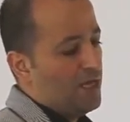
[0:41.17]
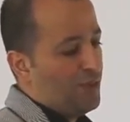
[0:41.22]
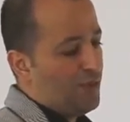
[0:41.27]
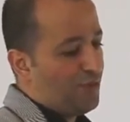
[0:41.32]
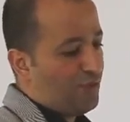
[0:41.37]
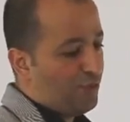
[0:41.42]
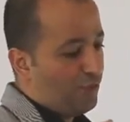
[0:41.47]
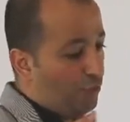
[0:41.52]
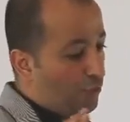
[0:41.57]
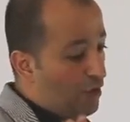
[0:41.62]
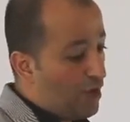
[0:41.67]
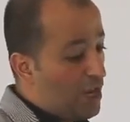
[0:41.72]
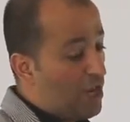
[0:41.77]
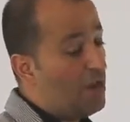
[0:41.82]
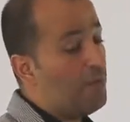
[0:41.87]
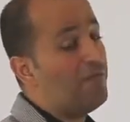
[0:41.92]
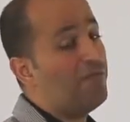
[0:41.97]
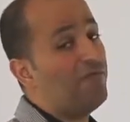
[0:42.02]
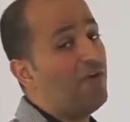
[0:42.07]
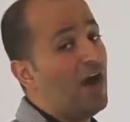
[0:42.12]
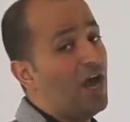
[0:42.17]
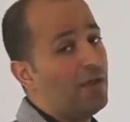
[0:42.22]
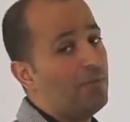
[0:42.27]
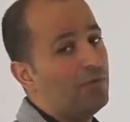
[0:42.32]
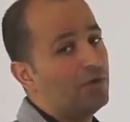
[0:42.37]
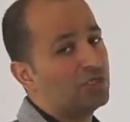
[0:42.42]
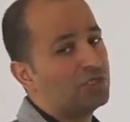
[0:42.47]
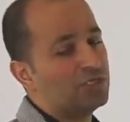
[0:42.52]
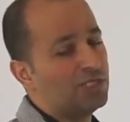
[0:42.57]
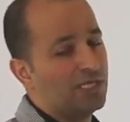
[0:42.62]
Three
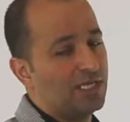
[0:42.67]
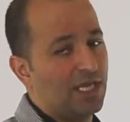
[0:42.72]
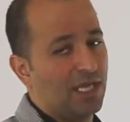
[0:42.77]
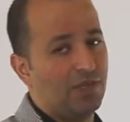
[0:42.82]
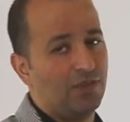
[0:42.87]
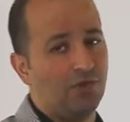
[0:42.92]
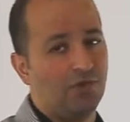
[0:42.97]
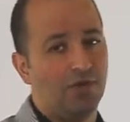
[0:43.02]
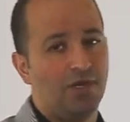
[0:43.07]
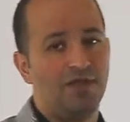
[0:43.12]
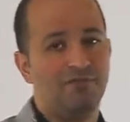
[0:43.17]
fibers together,